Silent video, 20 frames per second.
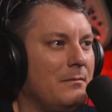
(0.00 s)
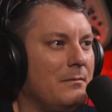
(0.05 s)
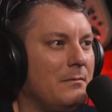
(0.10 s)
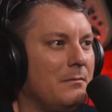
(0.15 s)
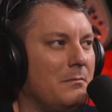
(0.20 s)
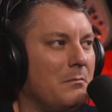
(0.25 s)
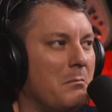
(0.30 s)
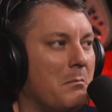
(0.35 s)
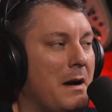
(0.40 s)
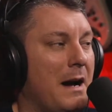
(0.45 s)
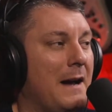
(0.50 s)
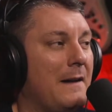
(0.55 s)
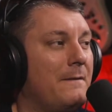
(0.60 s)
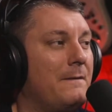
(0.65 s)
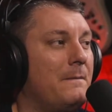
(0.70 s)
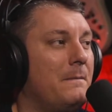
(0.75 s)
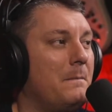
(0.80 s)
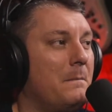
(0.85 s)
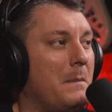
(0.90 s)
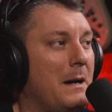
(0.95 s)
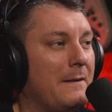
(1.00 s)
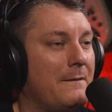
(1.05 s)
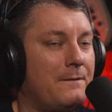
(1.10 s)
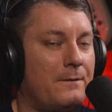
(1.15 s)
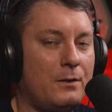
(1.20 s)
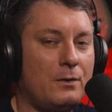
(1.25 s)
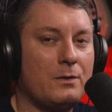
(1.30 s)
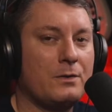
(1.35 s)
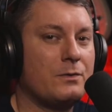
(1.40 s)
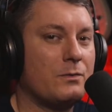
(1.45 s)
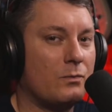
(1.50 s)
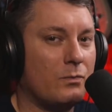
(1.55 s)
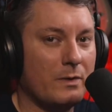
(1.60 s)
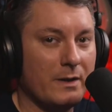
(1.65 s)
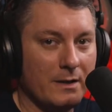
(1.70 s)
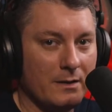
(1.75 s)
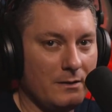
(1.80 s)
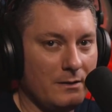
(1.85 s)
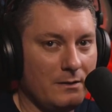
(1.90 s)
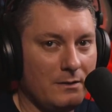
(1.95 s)
My first
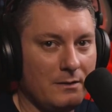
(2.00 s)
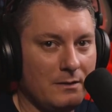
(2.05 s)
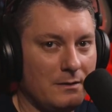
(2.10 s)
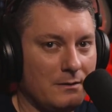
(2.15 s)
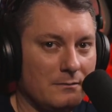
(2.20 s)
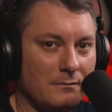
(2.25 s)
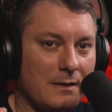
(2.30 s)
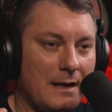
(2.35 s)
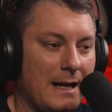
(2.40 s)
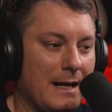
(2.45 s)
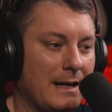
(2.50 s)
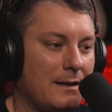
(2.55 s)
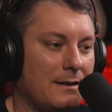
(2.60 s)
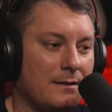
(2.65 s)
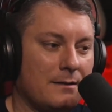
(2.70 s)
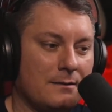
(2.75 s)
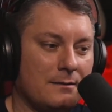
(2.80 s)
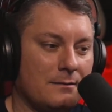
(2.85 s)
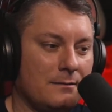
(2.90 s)
real like